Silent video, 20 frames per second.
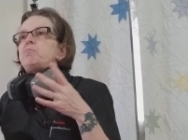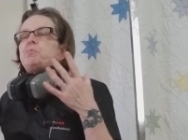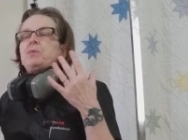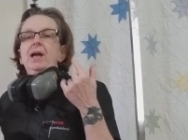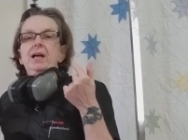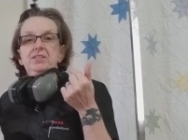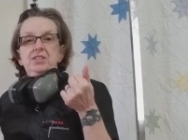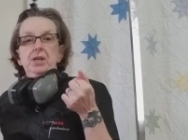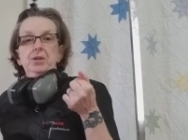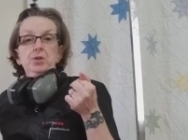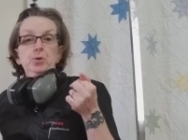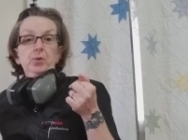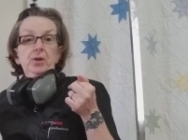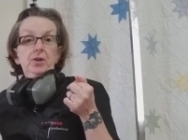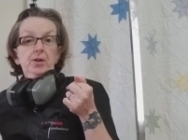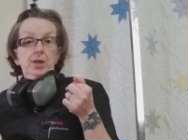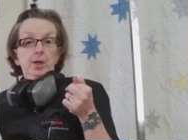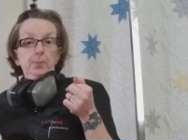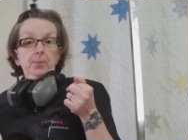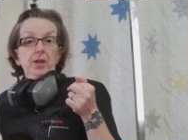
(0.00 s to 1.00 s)
I tend to
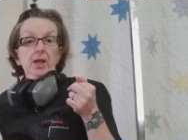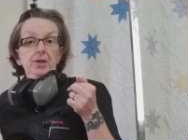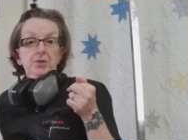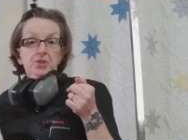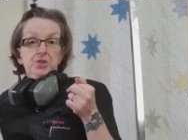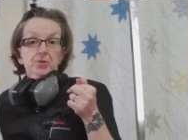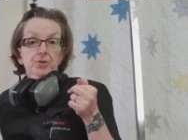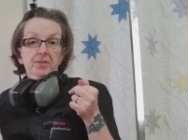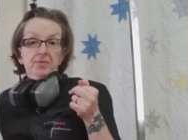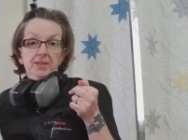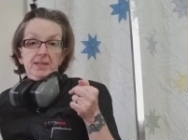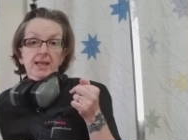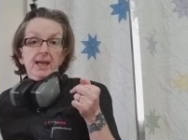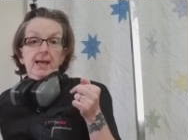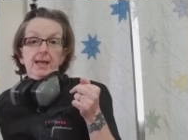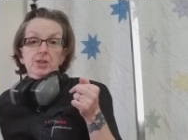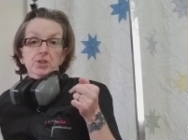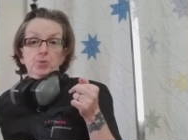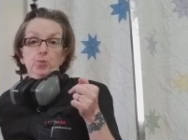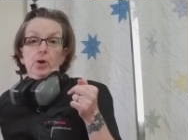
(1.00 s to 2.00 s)
wear earplugs during the
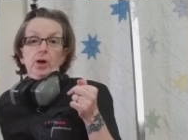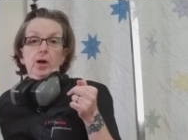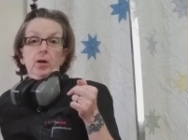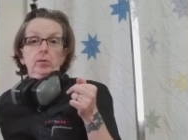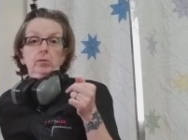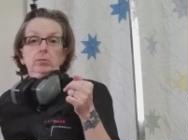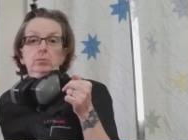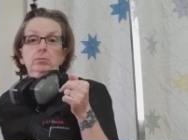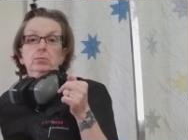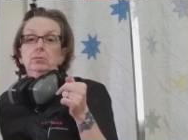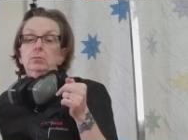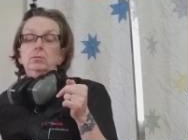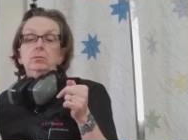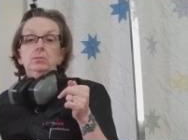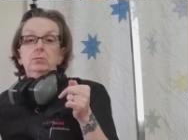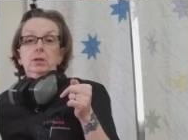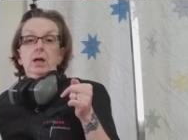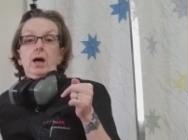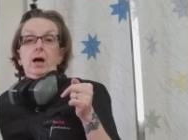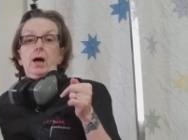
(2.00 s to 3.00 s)
day as well.
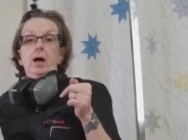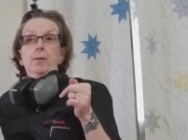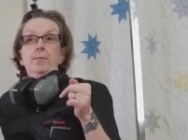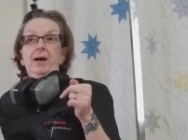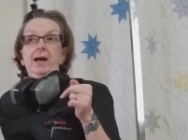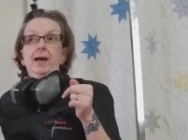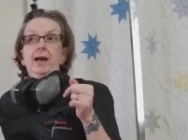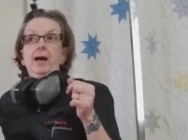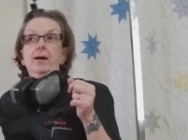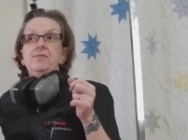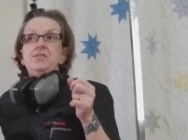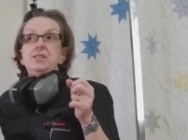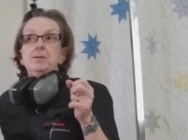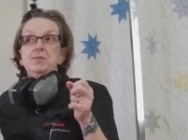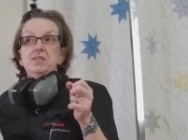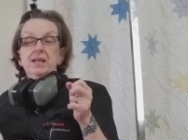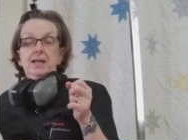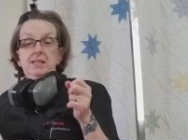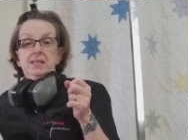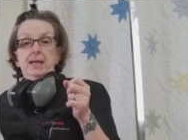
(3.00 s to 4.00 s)
Um, I have some
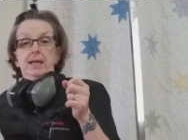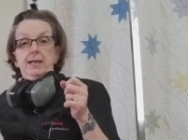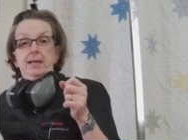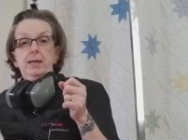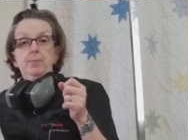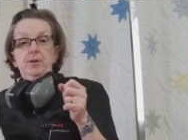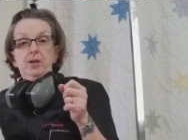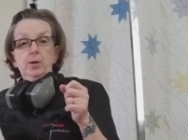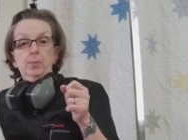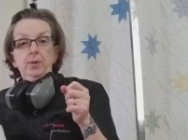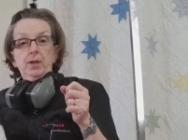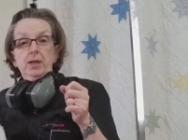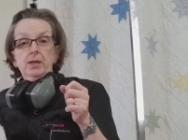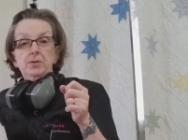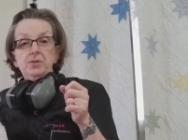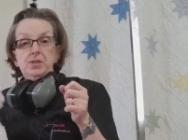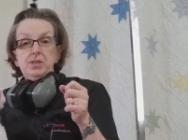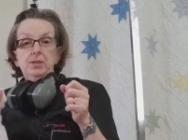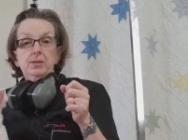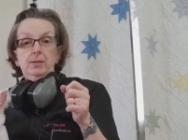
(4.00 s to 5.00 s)
titanium
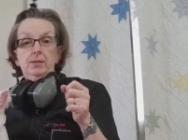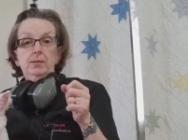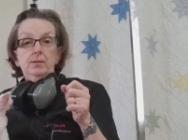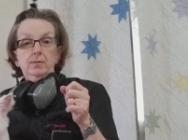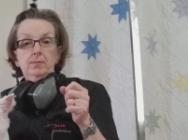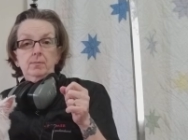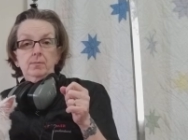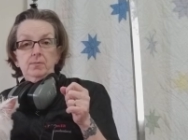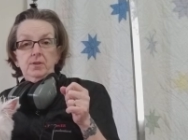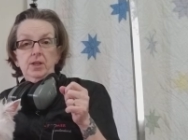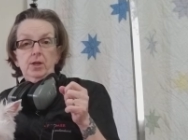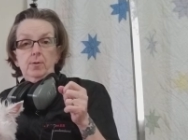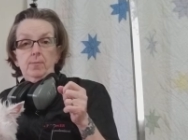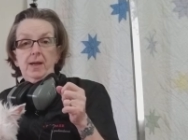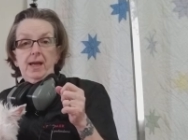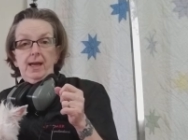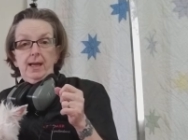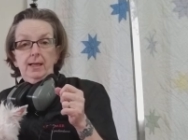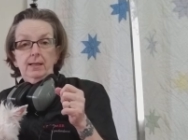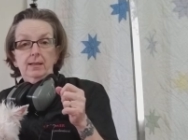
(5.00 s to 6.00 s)
earplugs that are
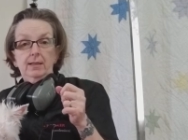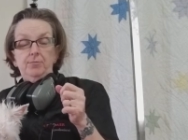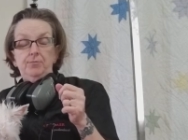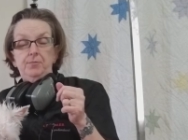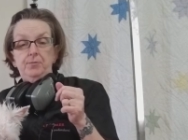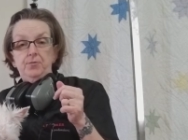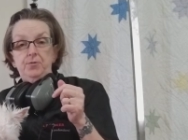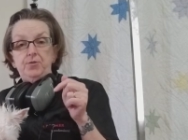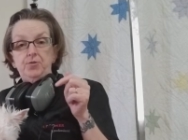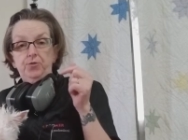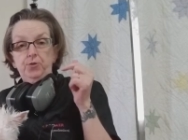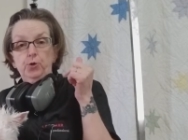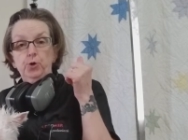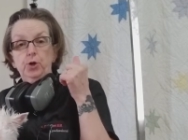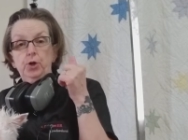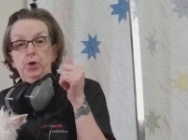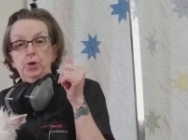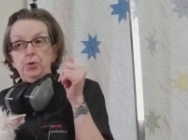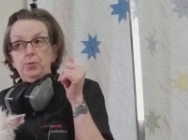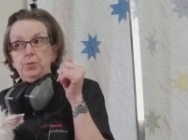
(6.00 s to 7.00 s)
made
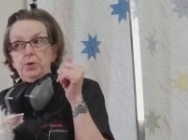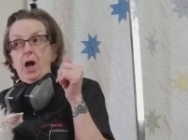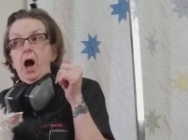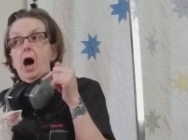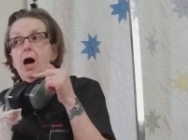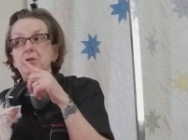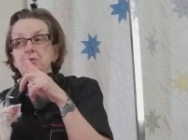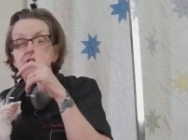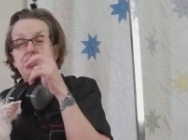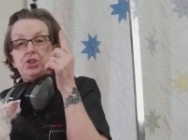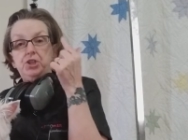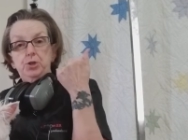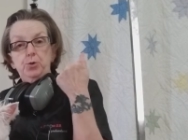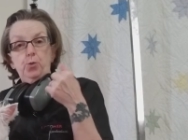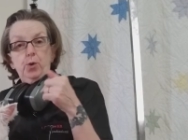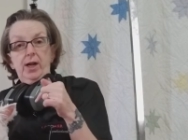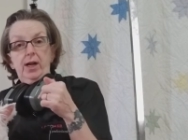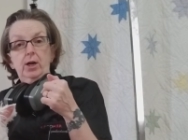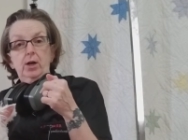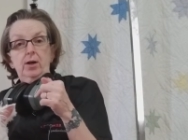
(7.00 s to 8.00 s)
for constant
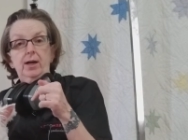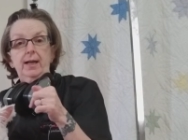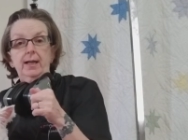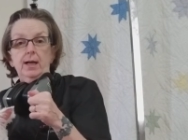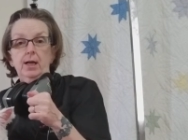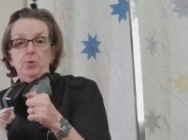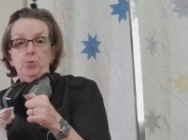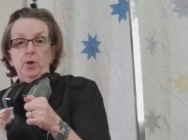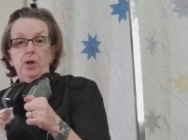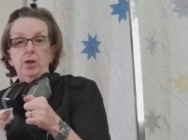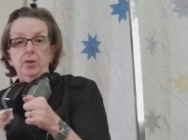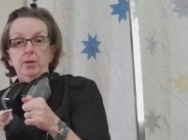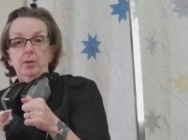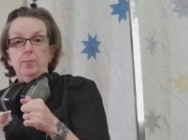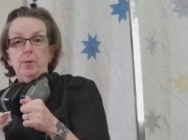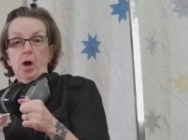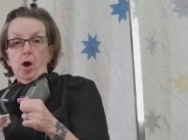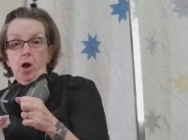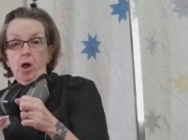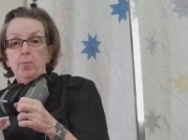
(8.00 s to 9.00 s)
wear and I wear
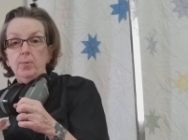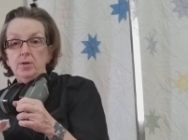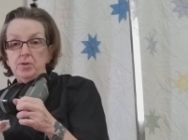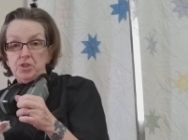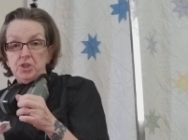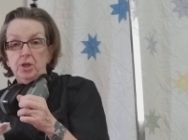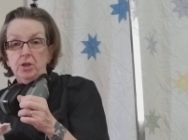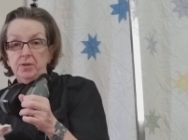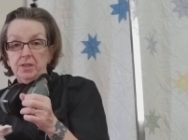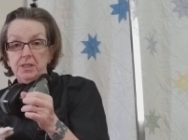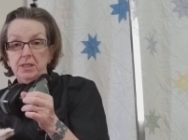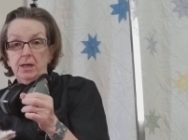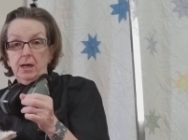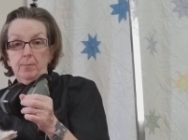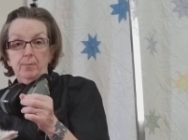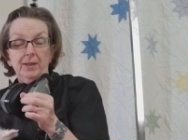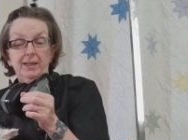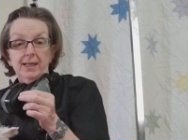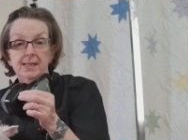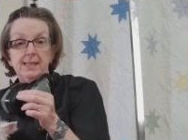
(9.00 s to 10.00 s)
them almost all the
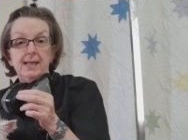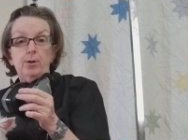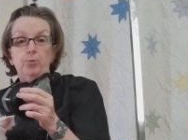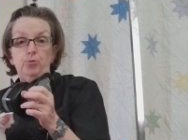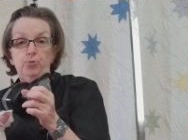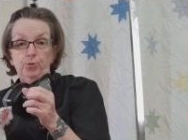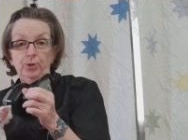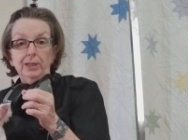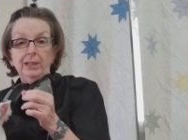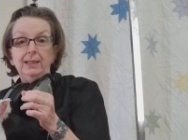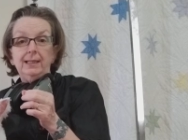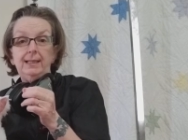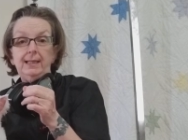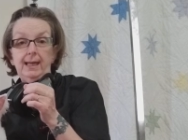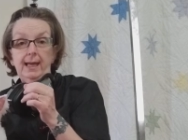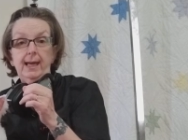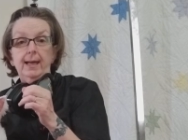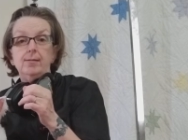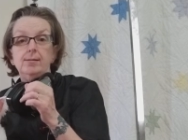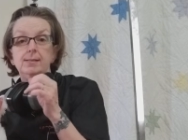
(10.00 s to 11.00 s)
time because I really
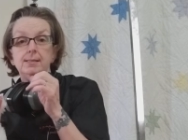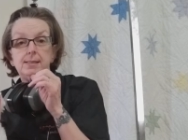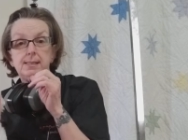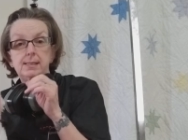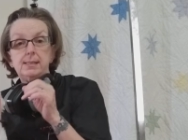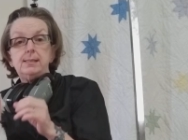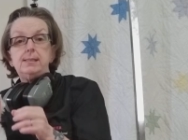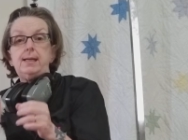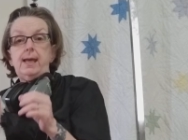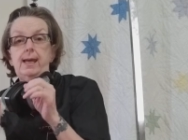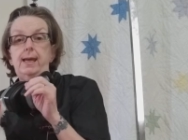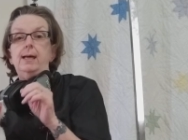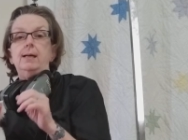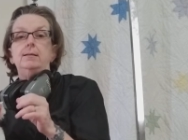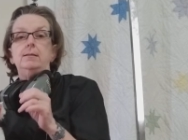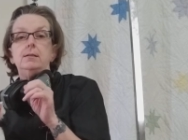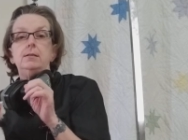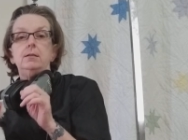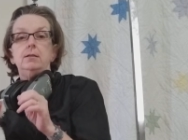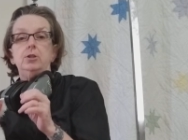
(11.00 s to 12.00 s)
cannot
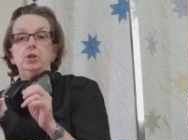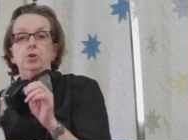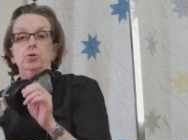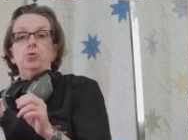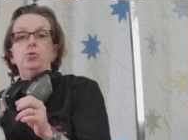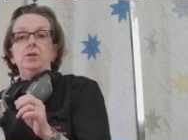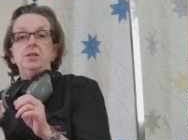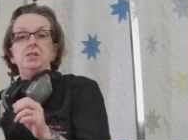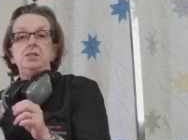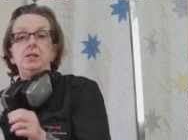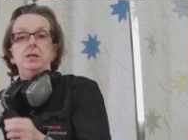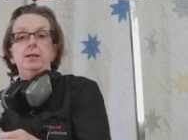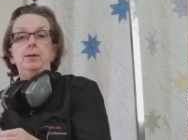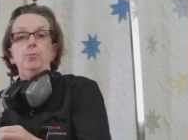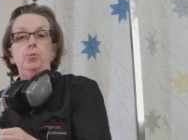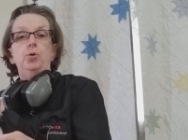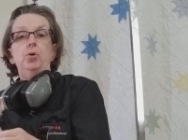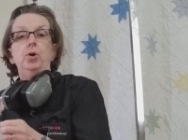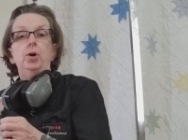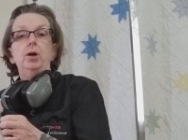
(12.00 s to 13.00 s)
stand the noise
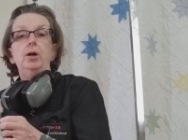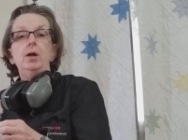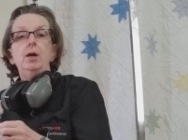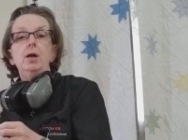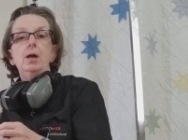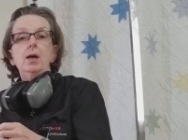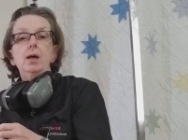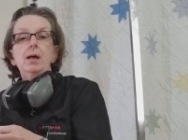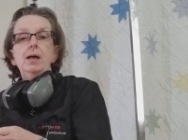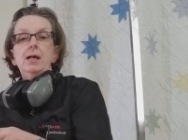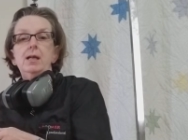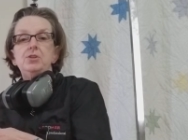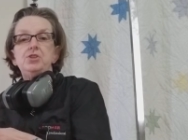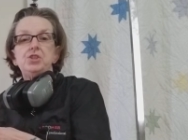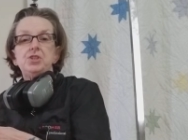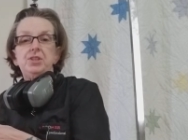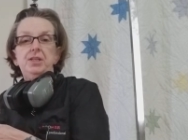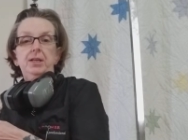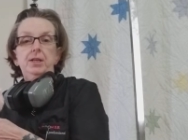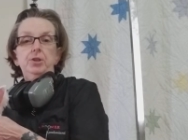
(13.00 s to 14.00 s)
anymore. It's
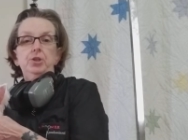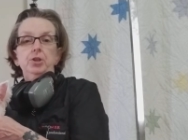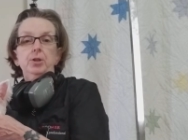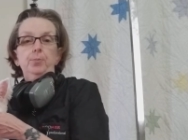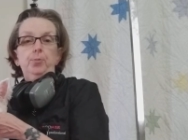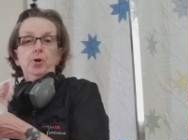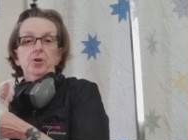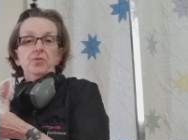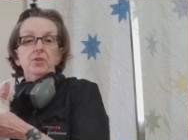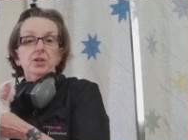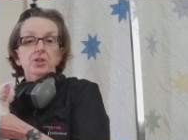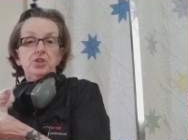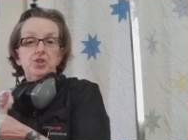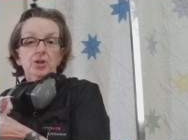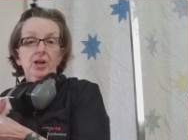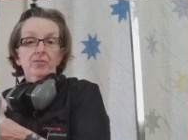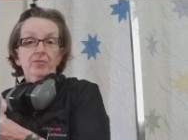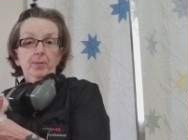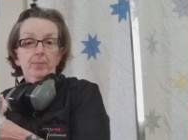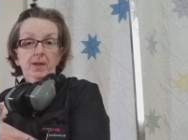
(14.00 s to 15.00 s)
just getting to the point that it's
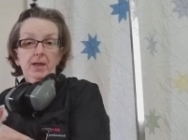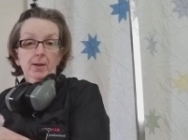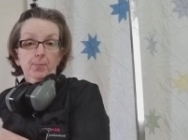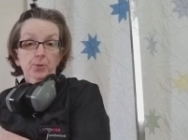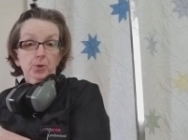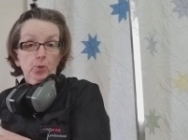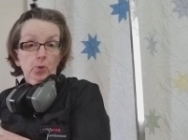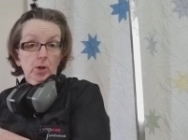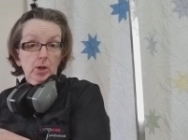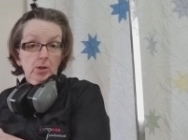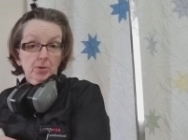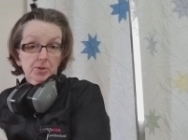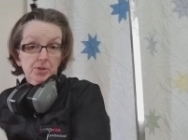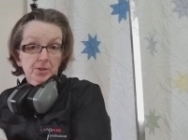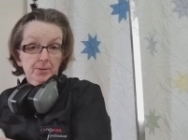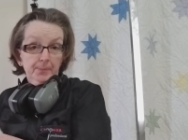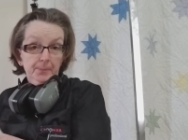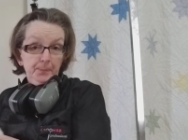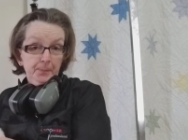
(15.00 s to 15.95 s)
driving me up the walls.